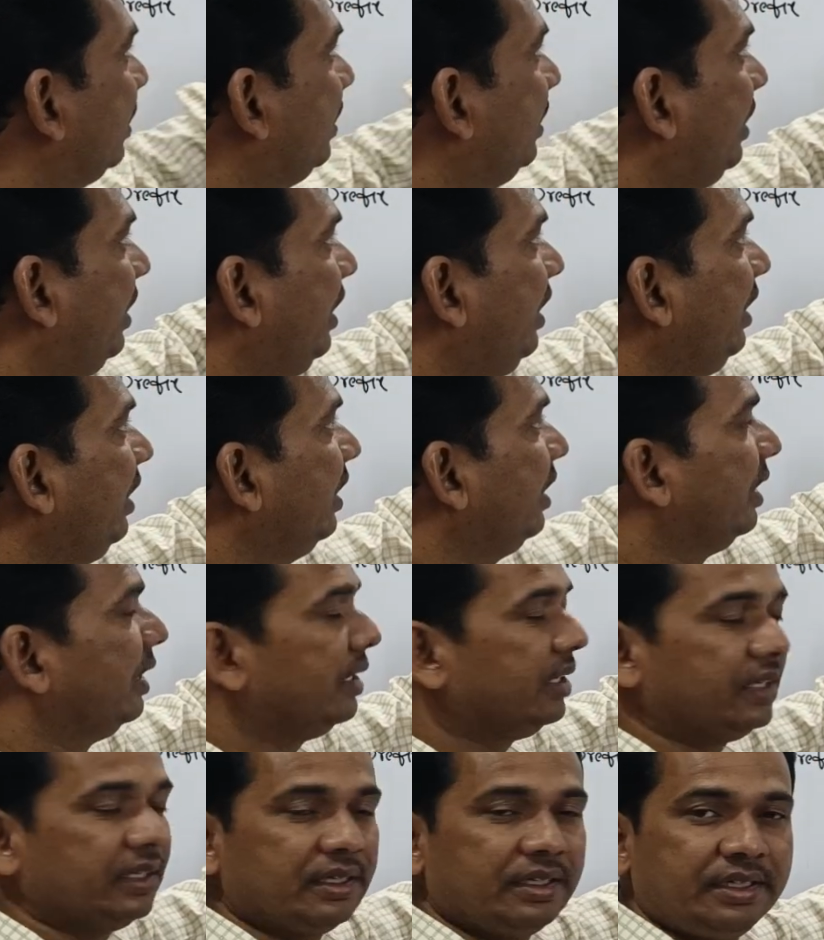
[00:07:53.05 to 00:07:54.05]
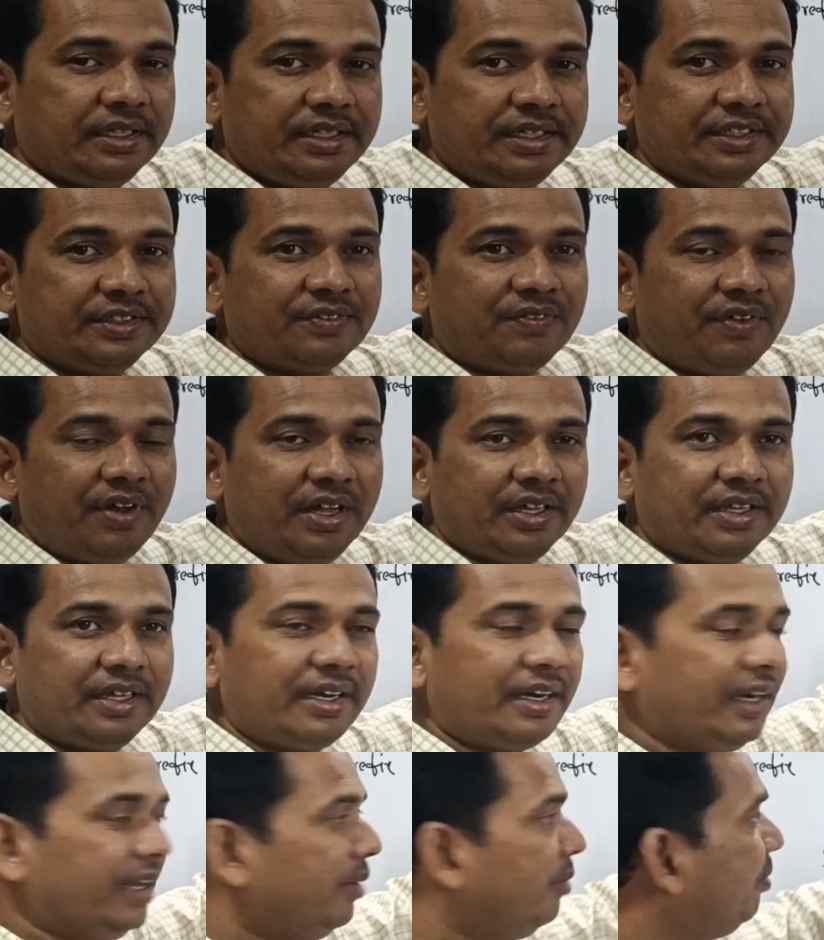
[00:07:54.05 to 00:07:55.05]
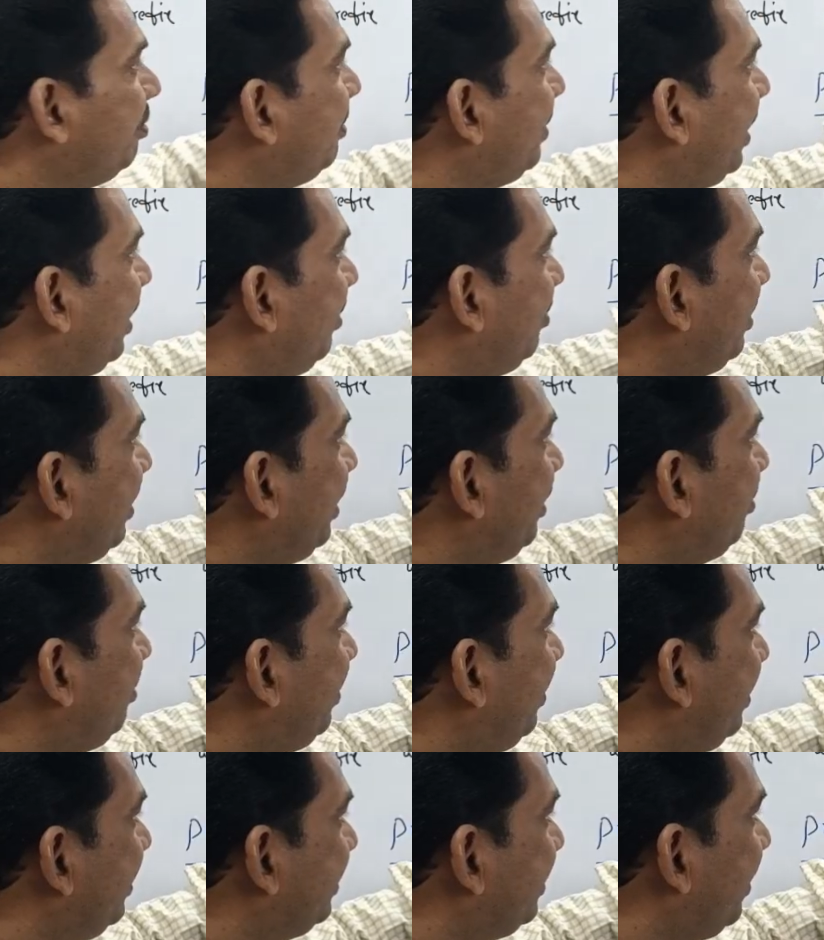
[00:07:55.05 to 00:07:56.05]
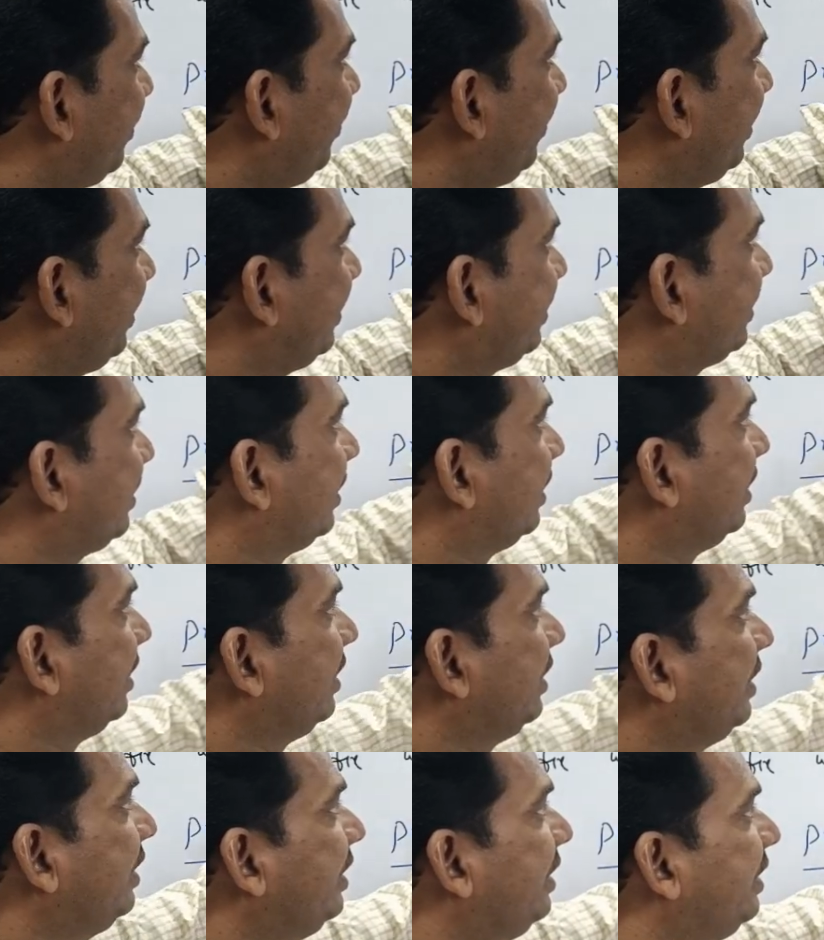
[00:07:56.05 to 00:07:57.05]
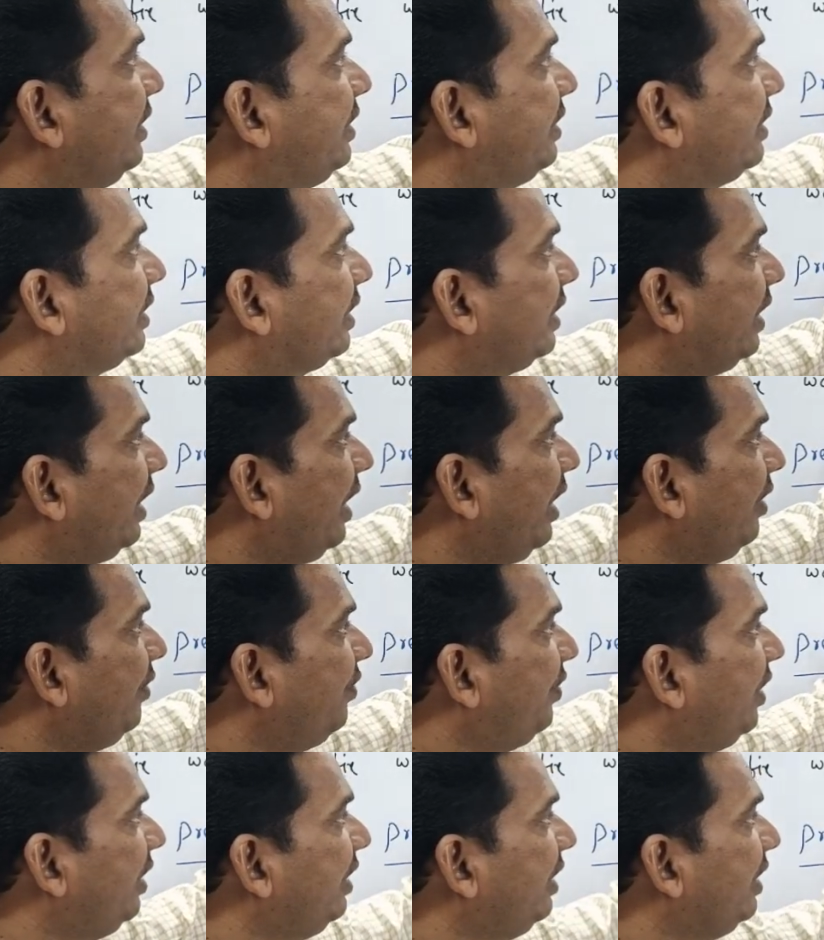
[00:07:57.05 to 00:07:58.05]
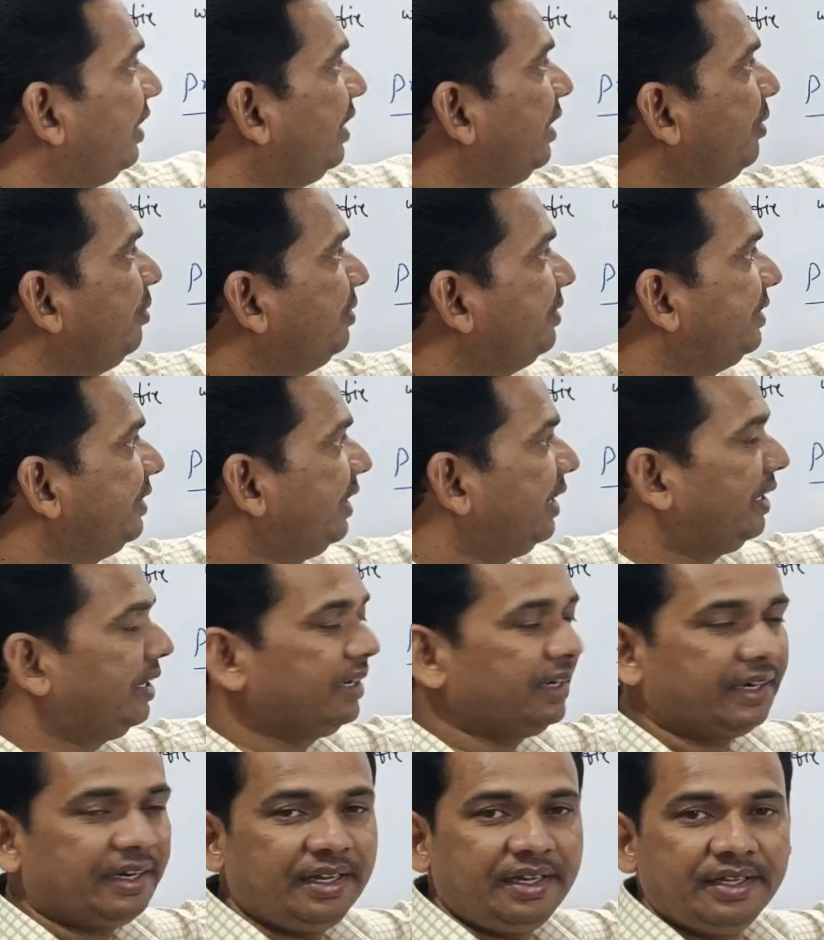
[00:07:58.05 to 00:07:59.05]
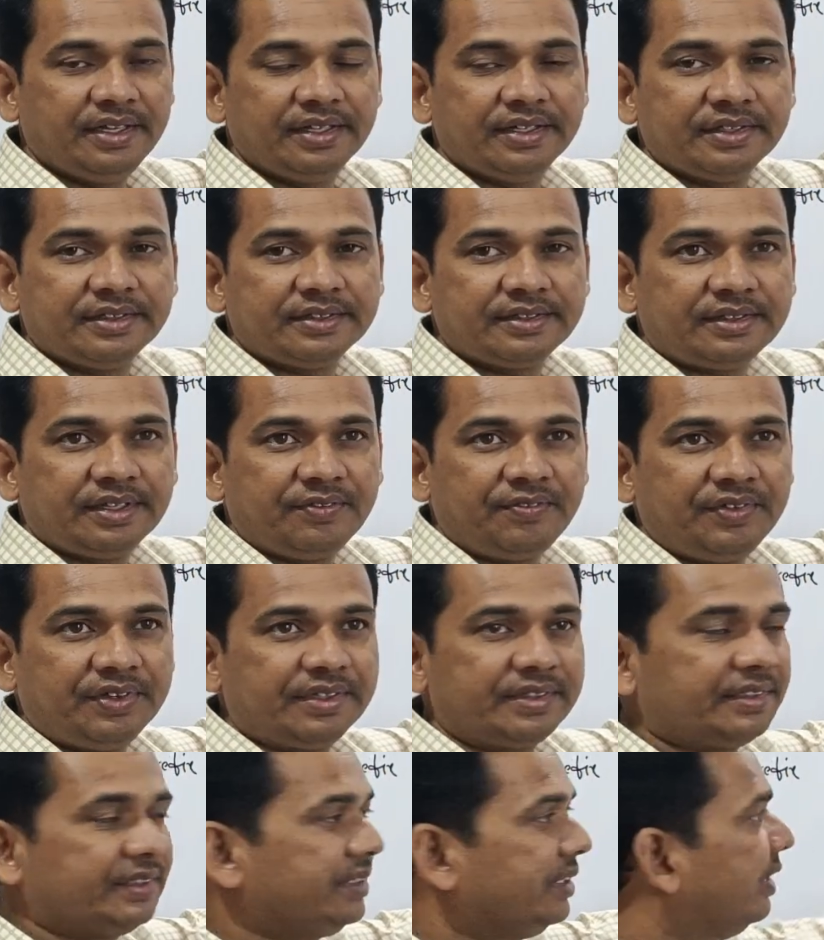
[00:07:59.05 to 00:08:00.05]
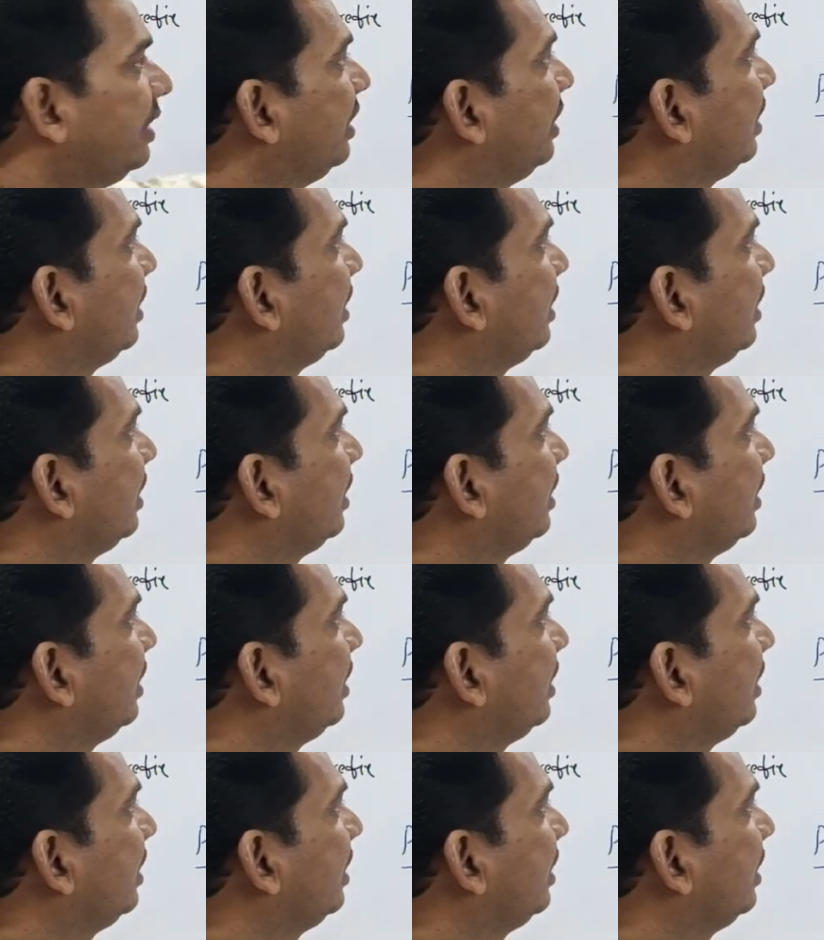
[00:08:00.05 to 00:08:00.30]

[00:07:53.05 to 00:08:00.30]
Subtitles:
Then his father name, primary suffix. His grandfather name, secondary suffix.